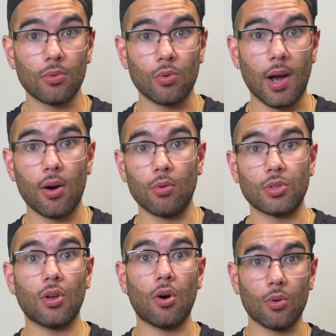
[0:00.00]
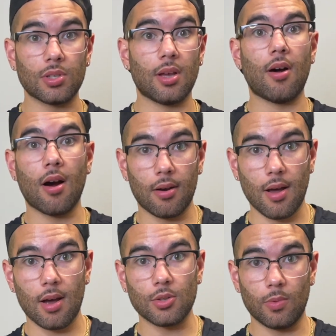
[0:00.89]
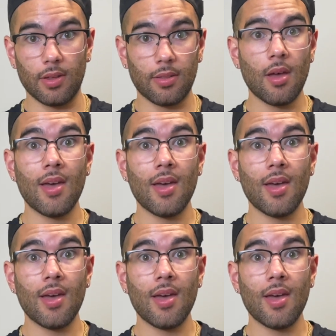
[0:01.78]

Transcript: who I host Wholesale Hard Knocks with,